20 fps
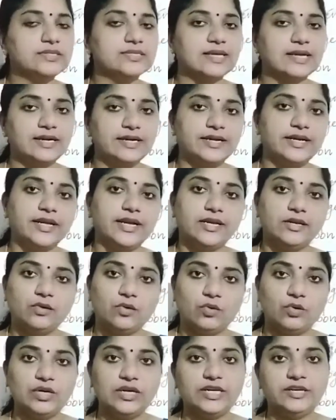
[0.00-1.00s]
contain
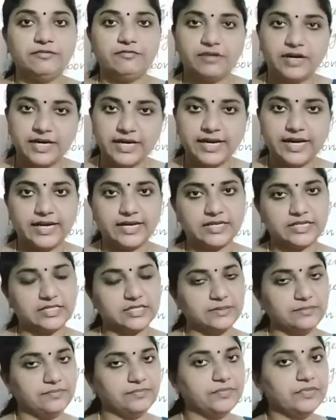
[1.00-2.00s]
only one
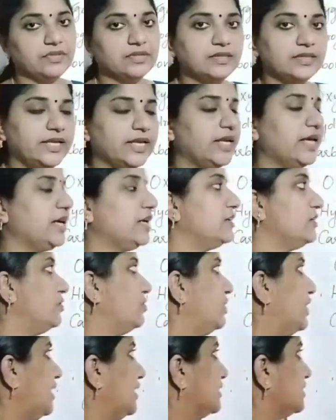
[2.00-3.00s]
atom. They are
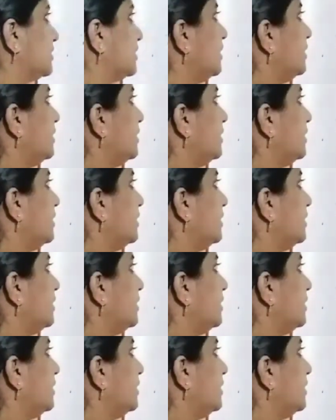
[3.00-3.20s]
known as